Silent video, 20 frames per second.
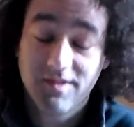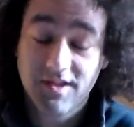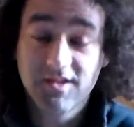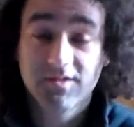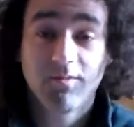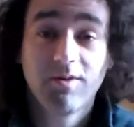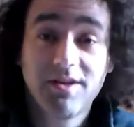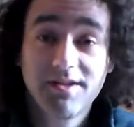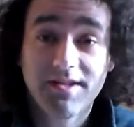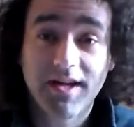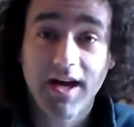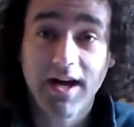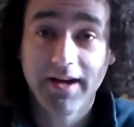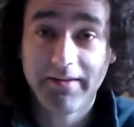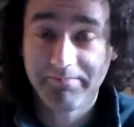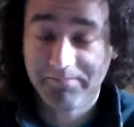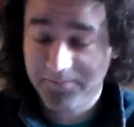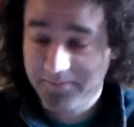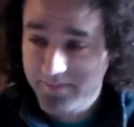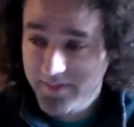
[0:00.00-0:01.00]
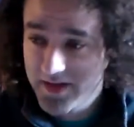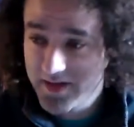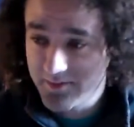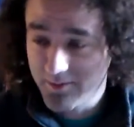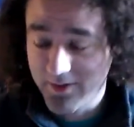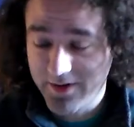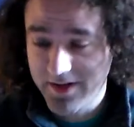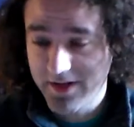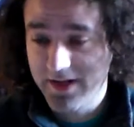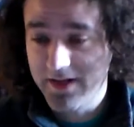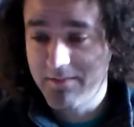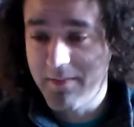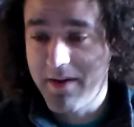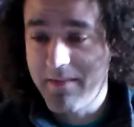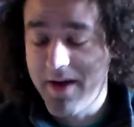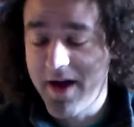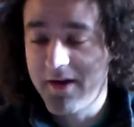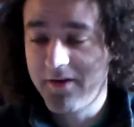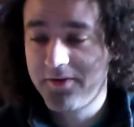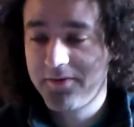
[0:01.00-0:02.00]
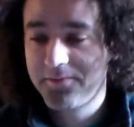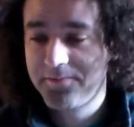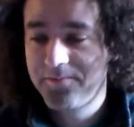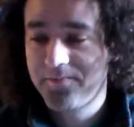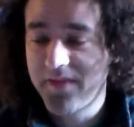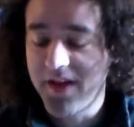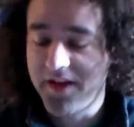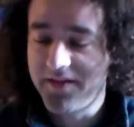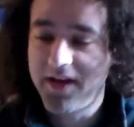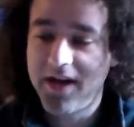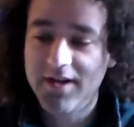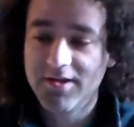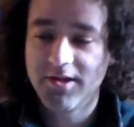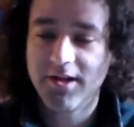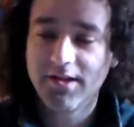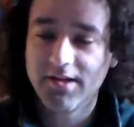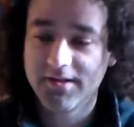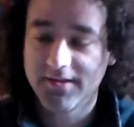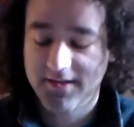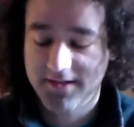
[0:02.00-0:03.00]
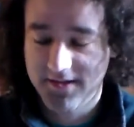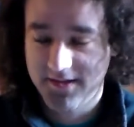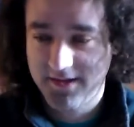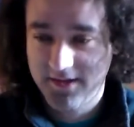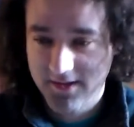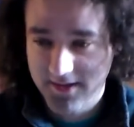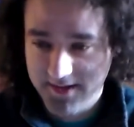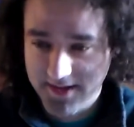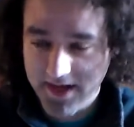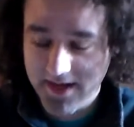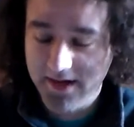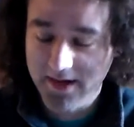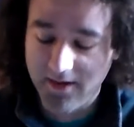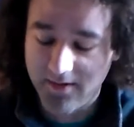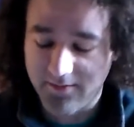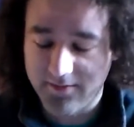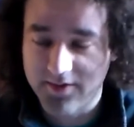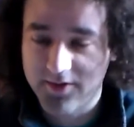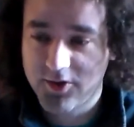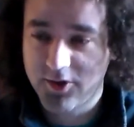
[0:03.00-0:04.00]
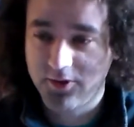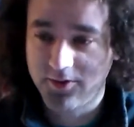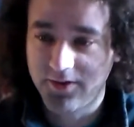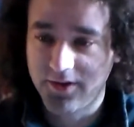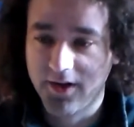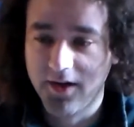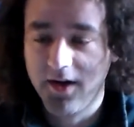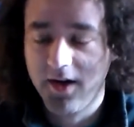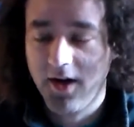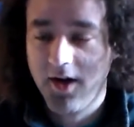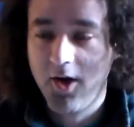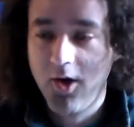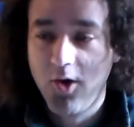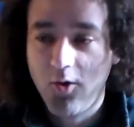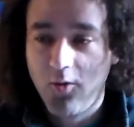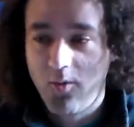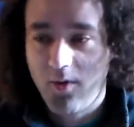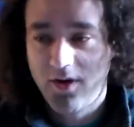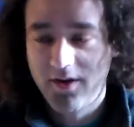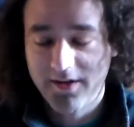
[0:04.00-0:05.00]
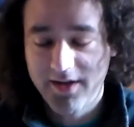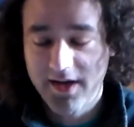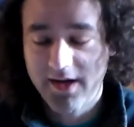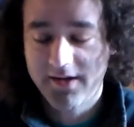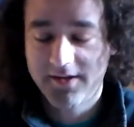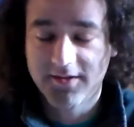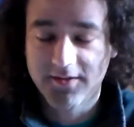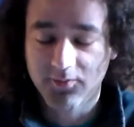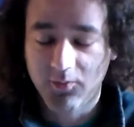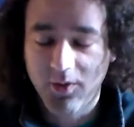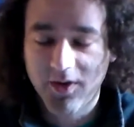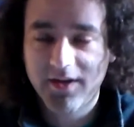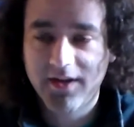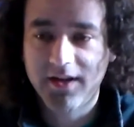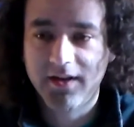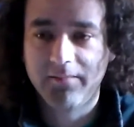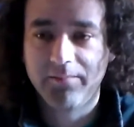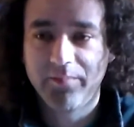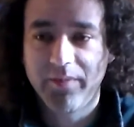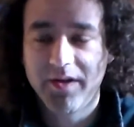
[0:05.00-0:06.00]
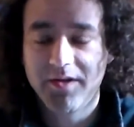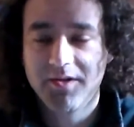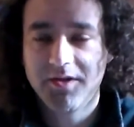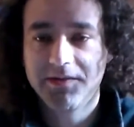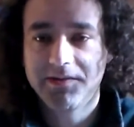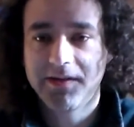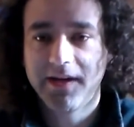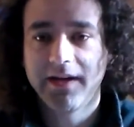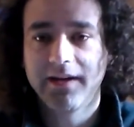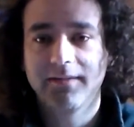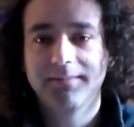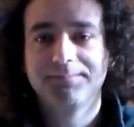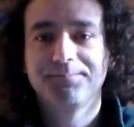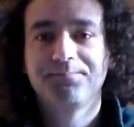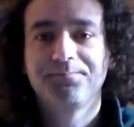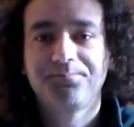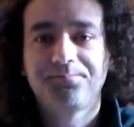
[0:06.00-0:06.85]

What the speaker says: This one time, he's working in my mouth, and the hygienist is standing over his shoulder while the dentist is working, and she's like,